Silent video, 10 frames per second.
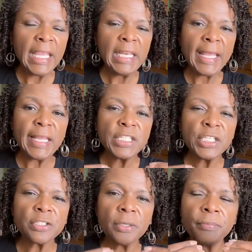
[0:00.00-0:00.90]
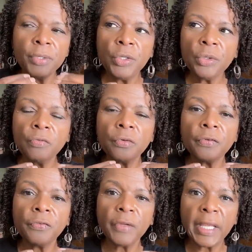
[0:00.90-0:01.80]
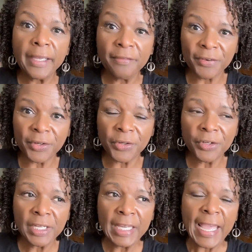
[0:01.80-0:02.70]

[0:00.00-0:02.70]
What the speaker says: And it has such a beautiful flavor.